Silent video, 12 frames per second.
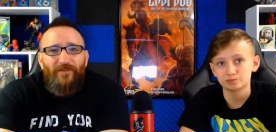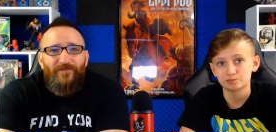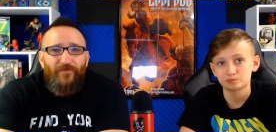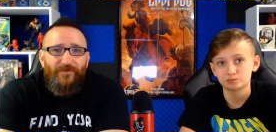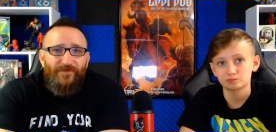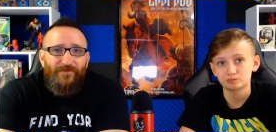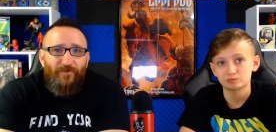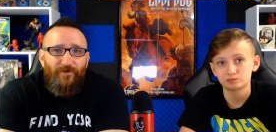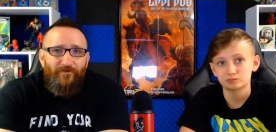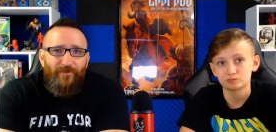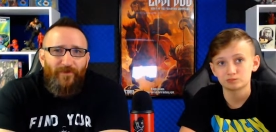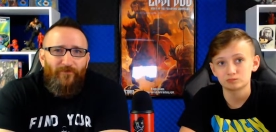Speaker 1: for this
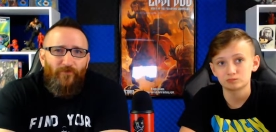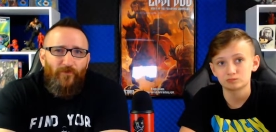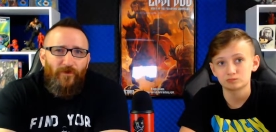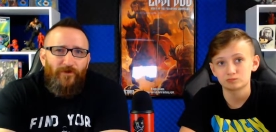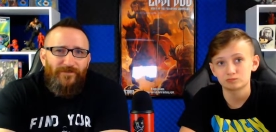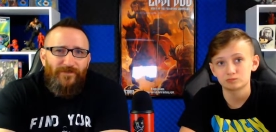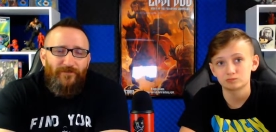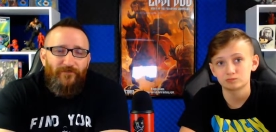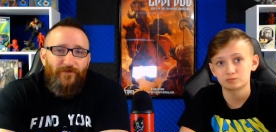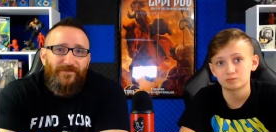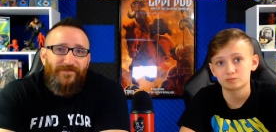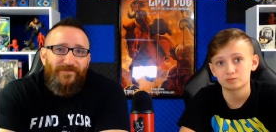book have been
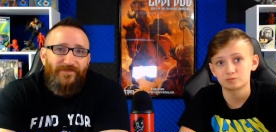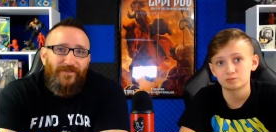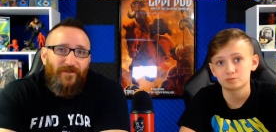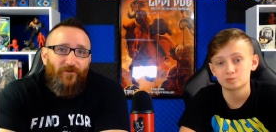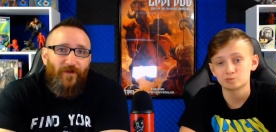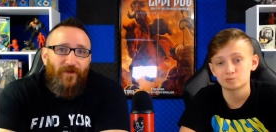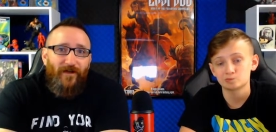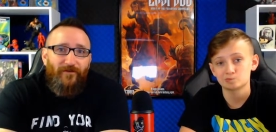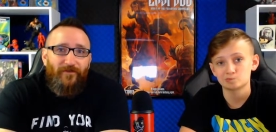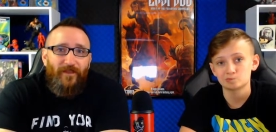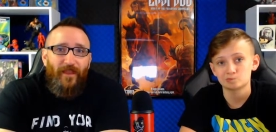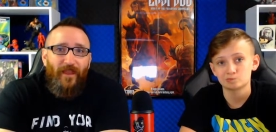relatively sticking
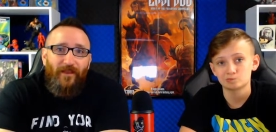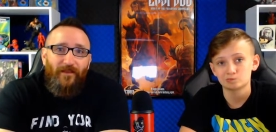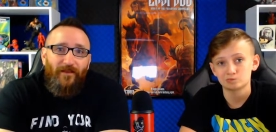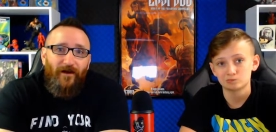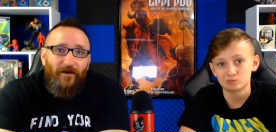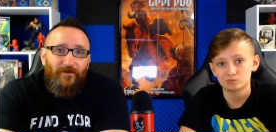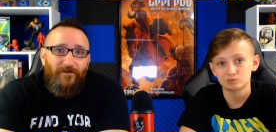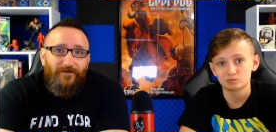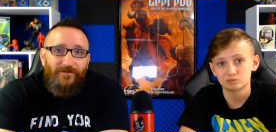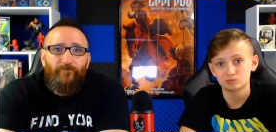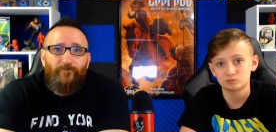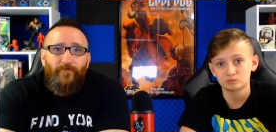around
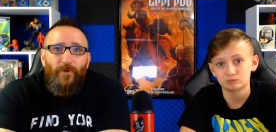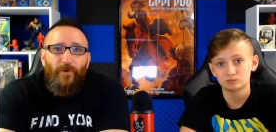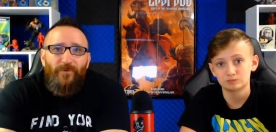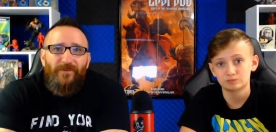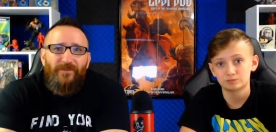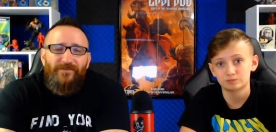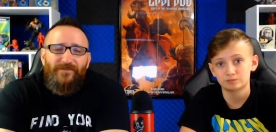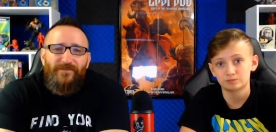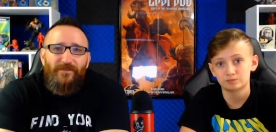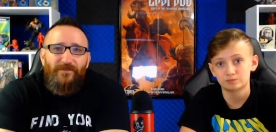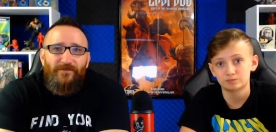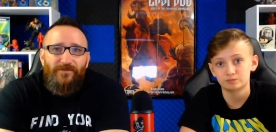$80, but we did
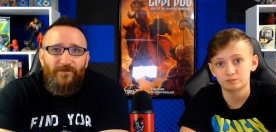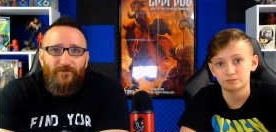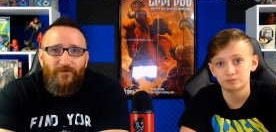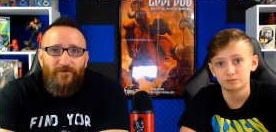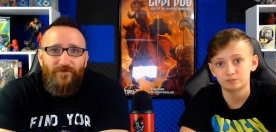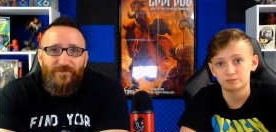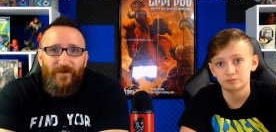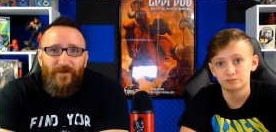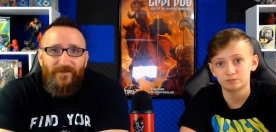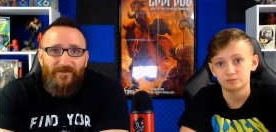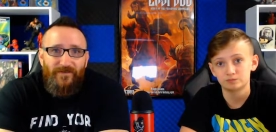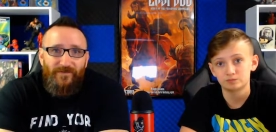see two little
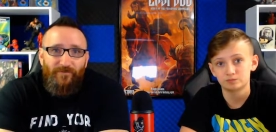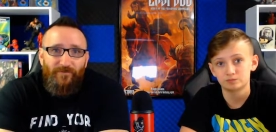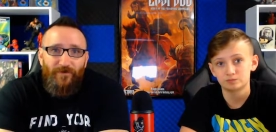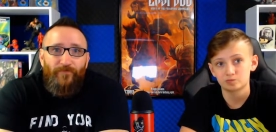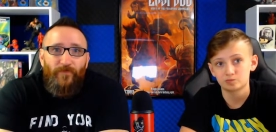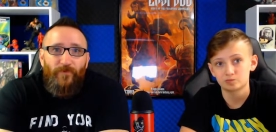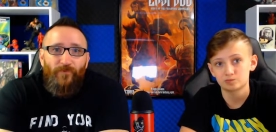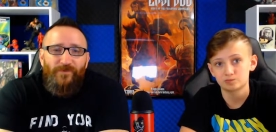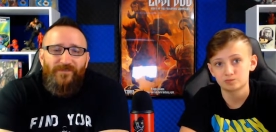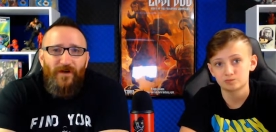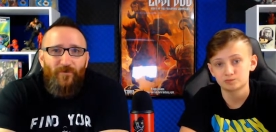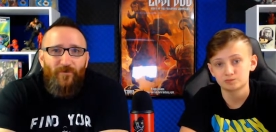spikes in this book. We
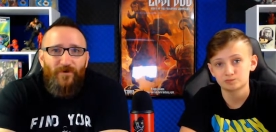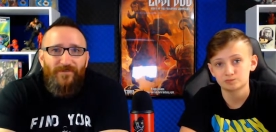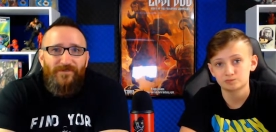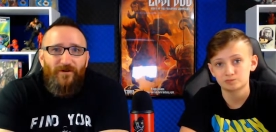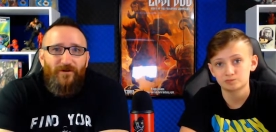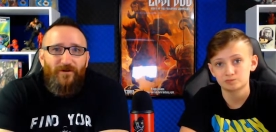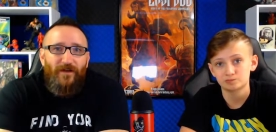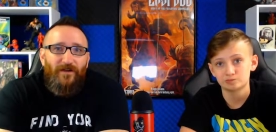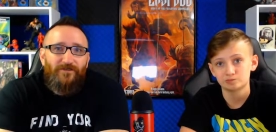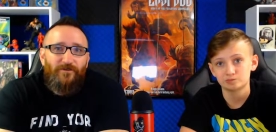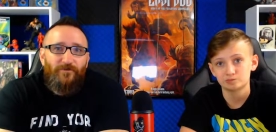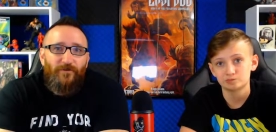saw one sell on
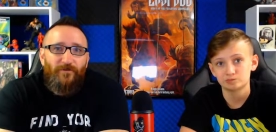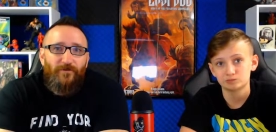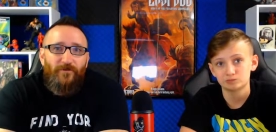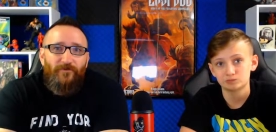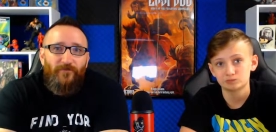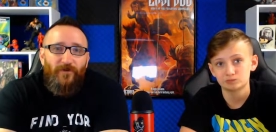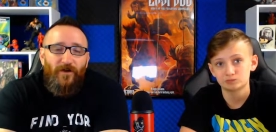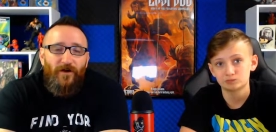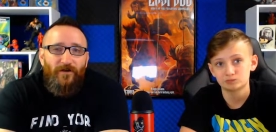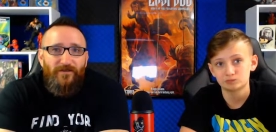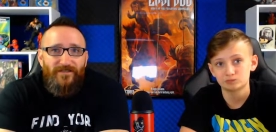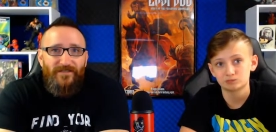October 3rd for
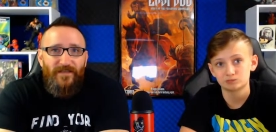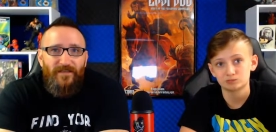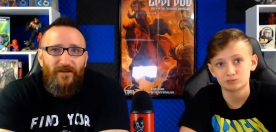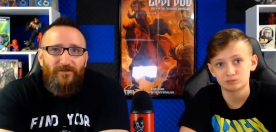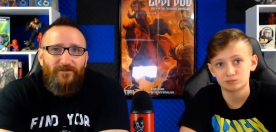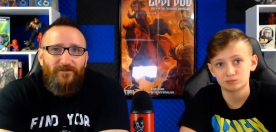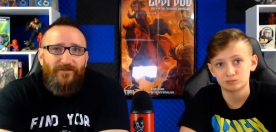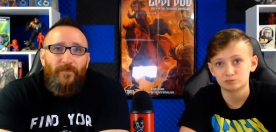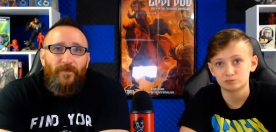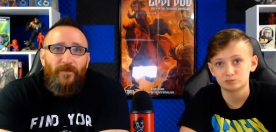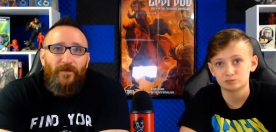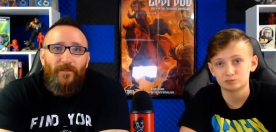$110,
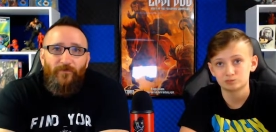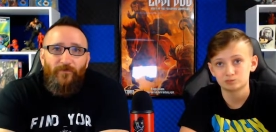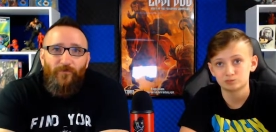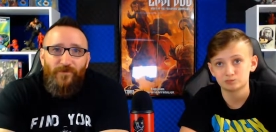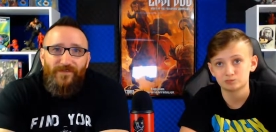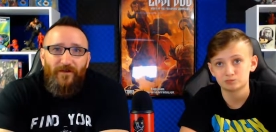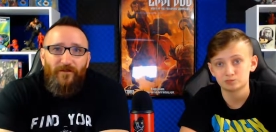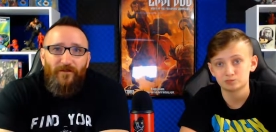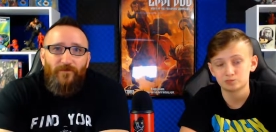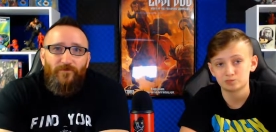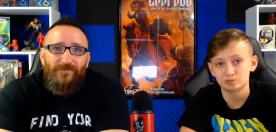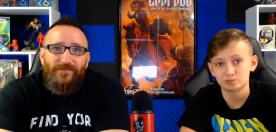and then we saw
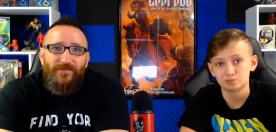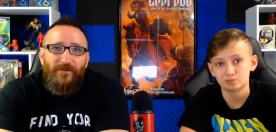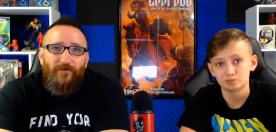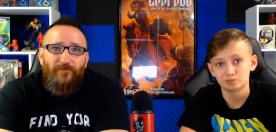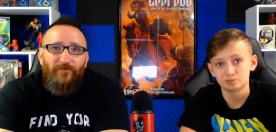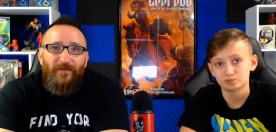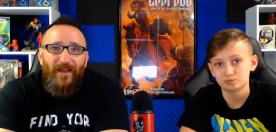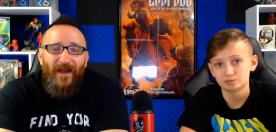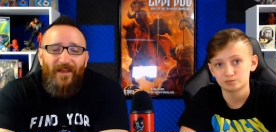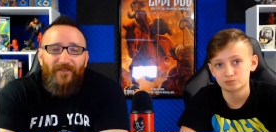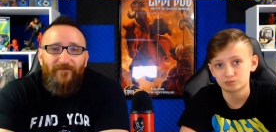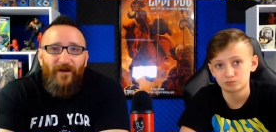another one sell for
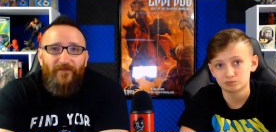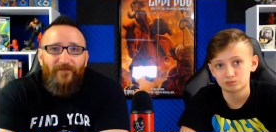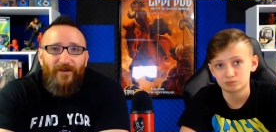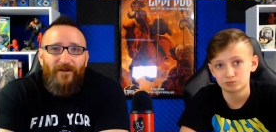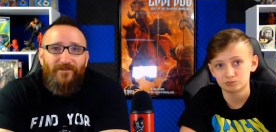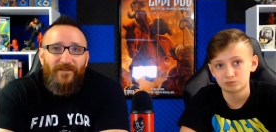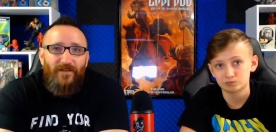$95 on